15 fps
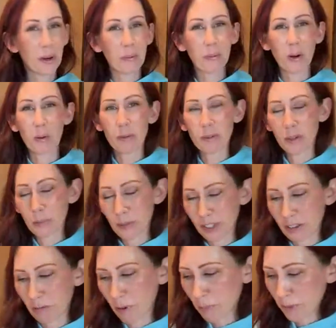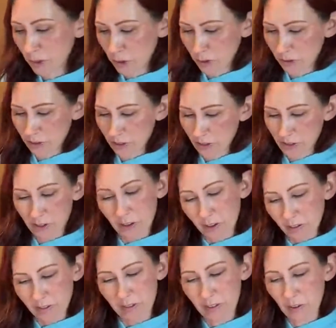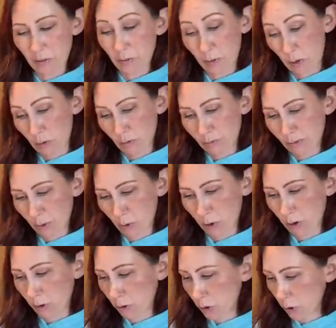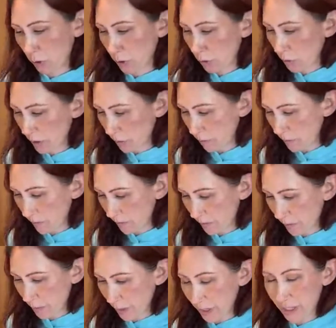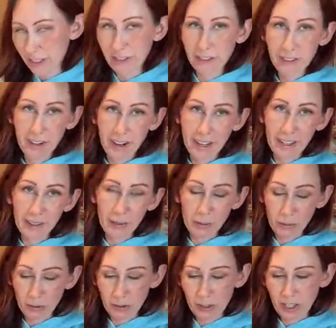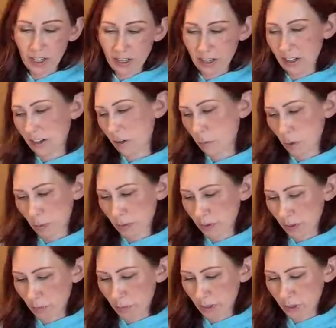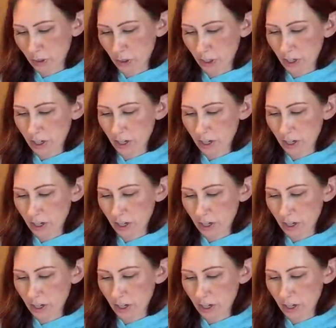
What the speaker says: promise I'll pick him up in just a few, or I'll show you him. But he's a tiny little orange kitten. You probably saw a picture.